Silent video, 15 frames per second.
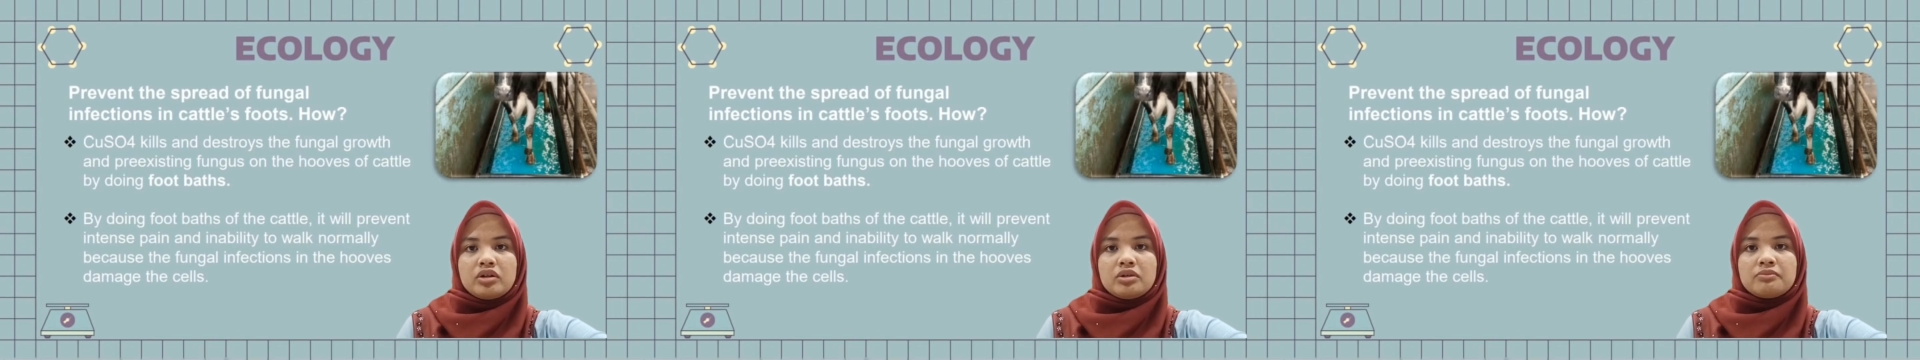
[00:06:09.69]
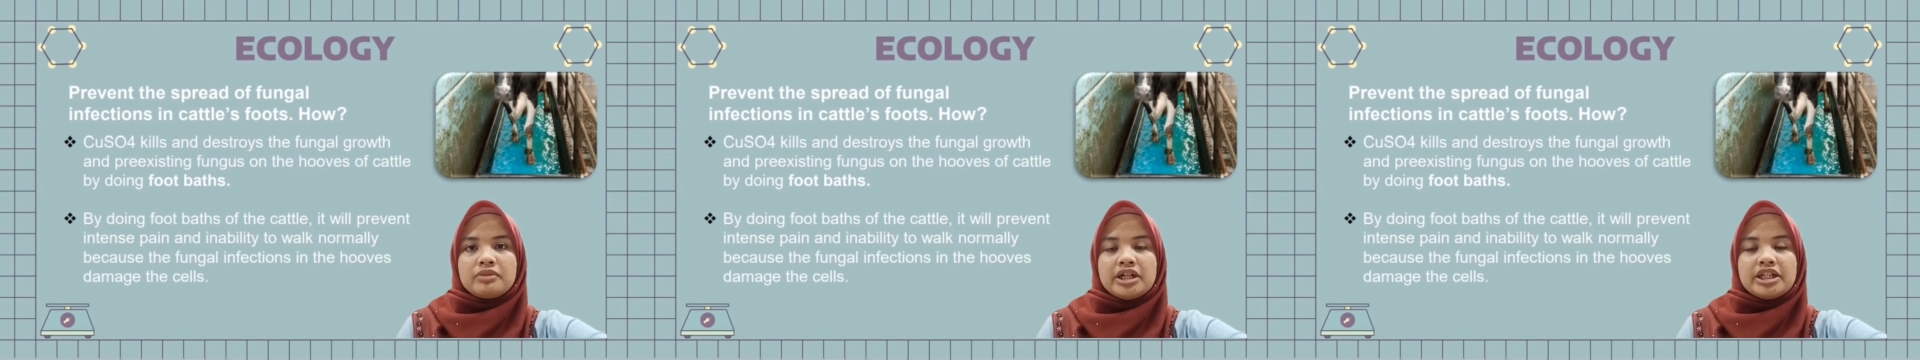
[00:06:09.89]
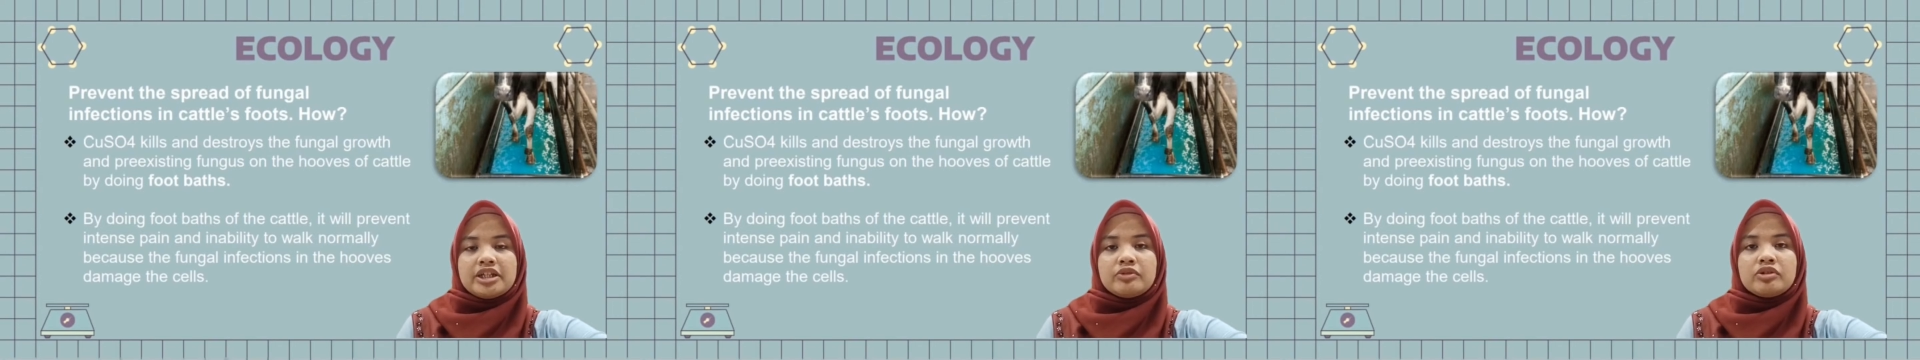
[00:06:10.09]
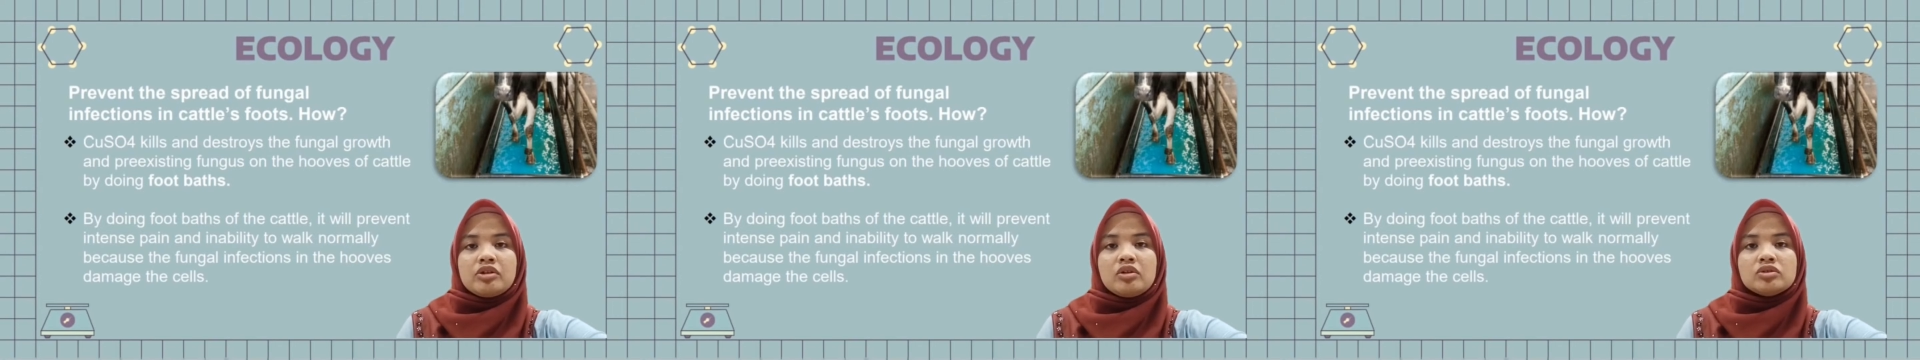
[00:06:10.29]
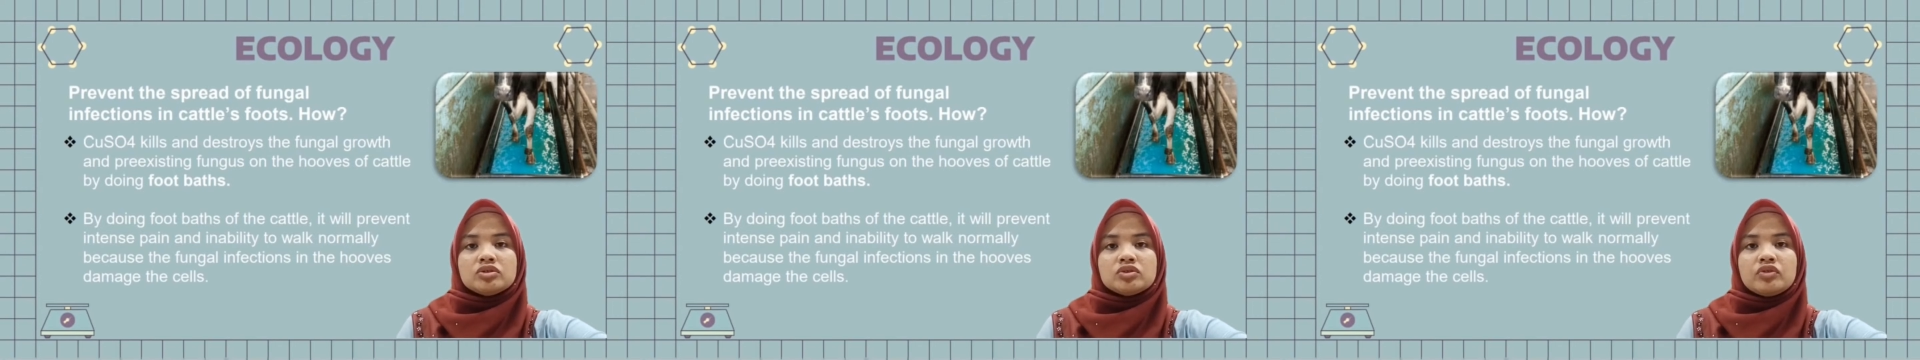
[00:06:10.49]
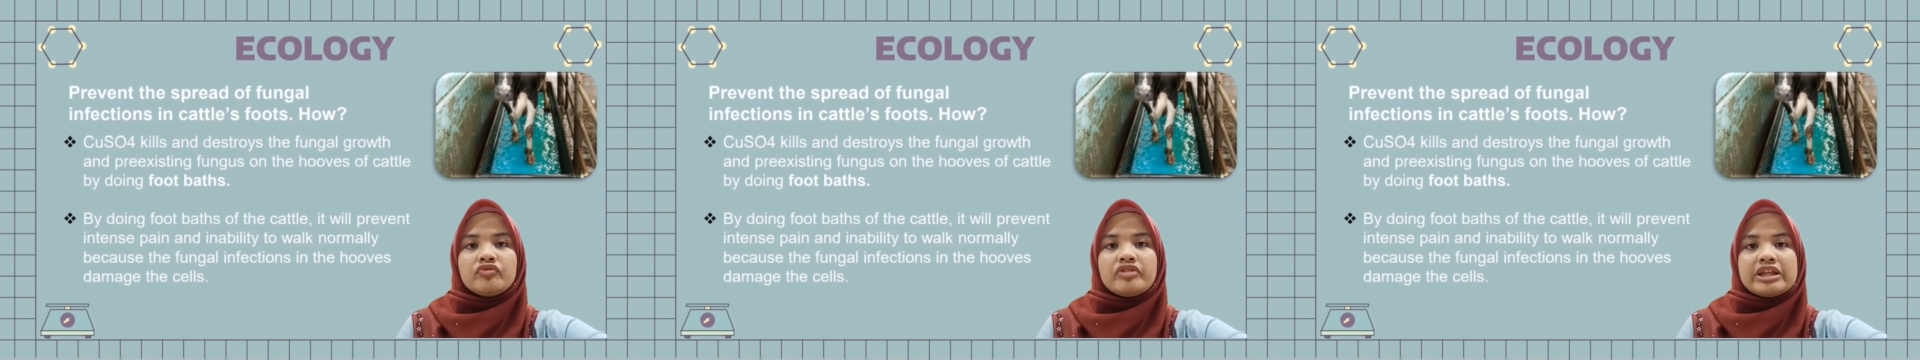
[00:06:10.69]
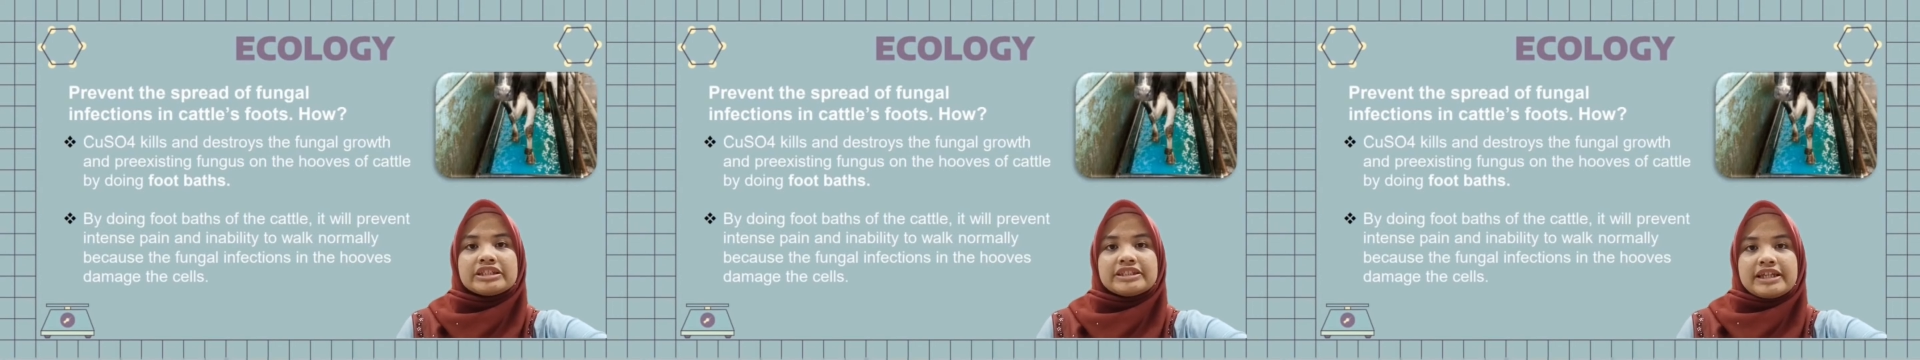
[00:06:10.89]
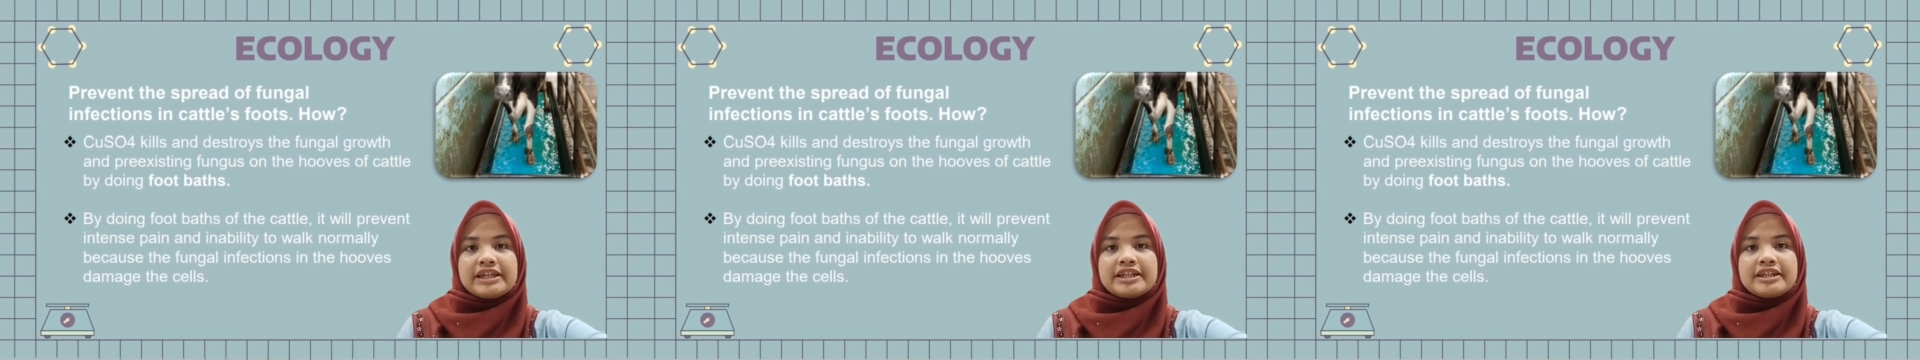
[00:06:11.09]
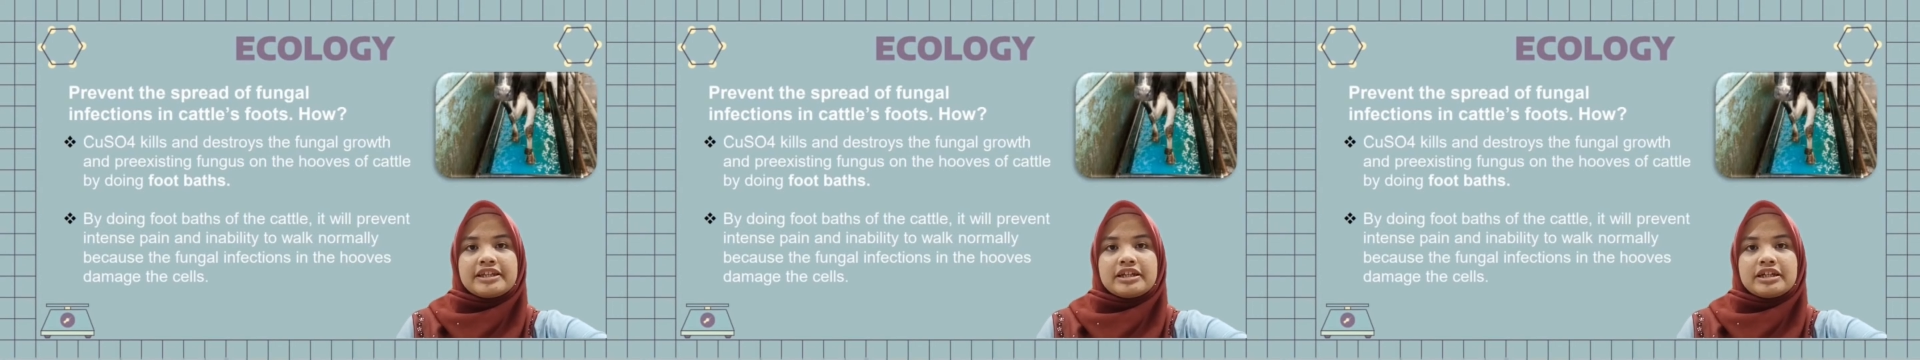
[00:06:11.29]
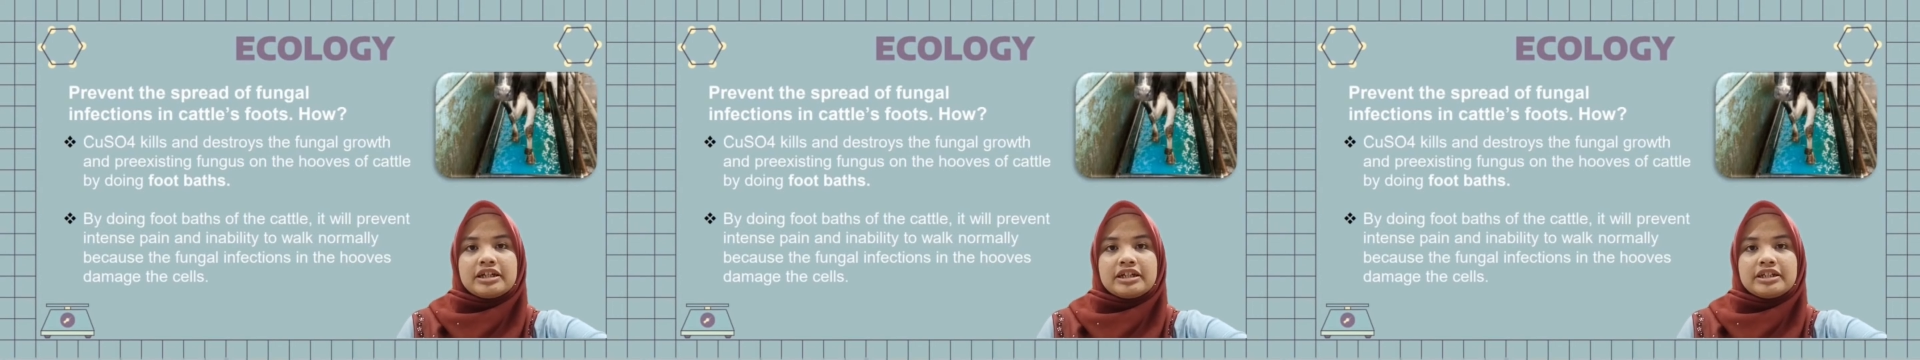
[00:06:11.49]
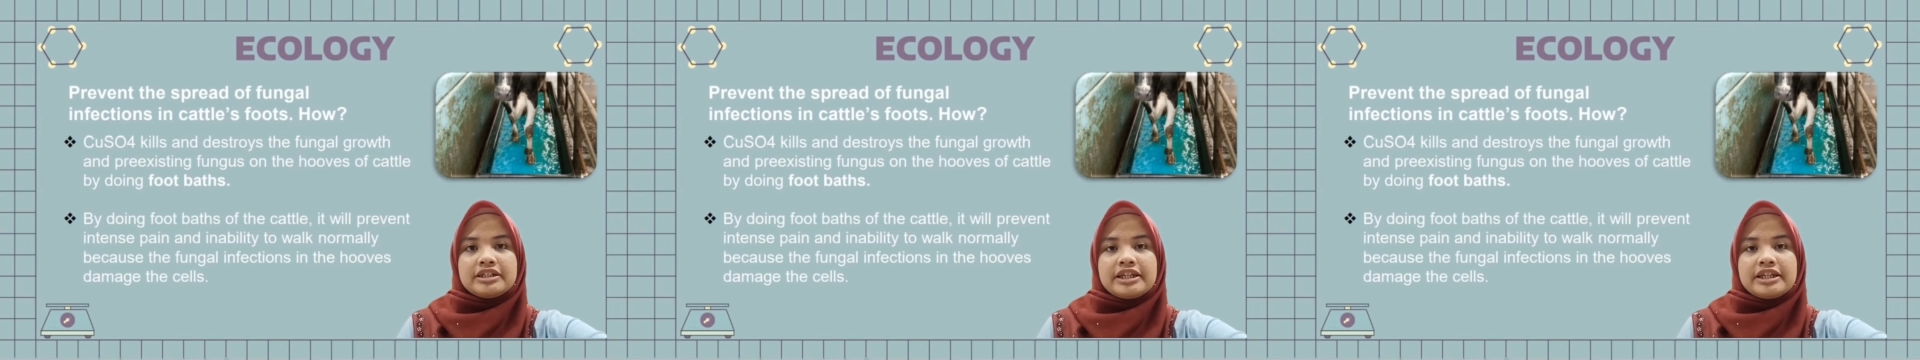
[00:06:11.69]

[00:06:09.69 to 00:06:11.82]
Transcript: but it will also fix the